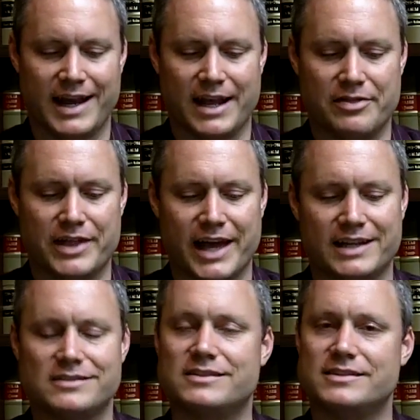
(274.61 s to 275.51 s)
And that
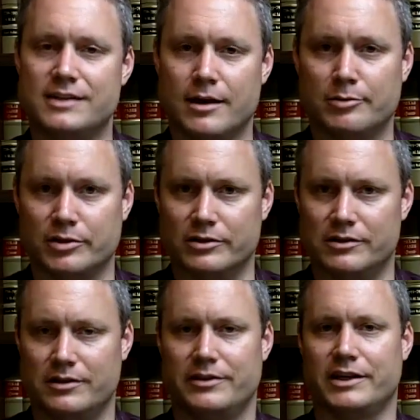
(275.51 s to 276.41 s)
is double
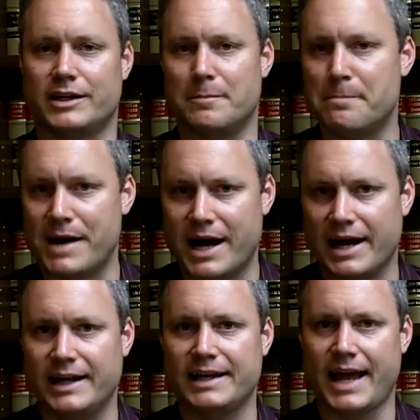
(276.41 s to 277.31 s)
the
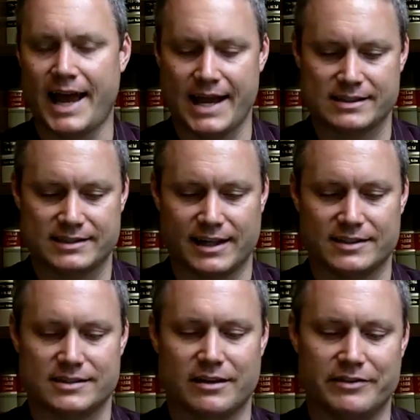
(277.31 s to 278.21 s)
combined
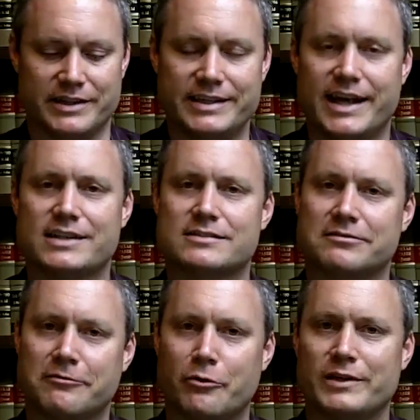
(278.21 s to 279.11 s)
assets of the next
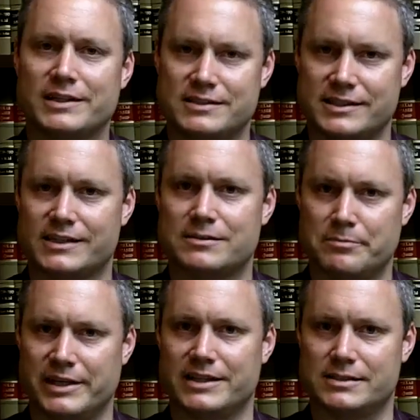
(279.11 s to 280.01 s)
46
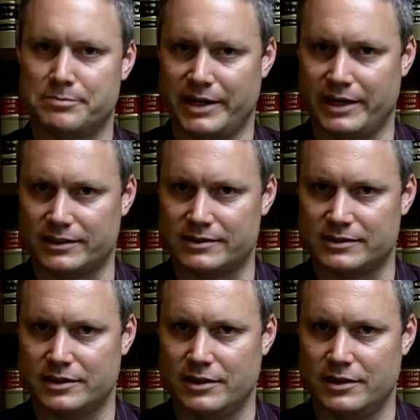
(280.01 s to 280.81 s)
biggest banks.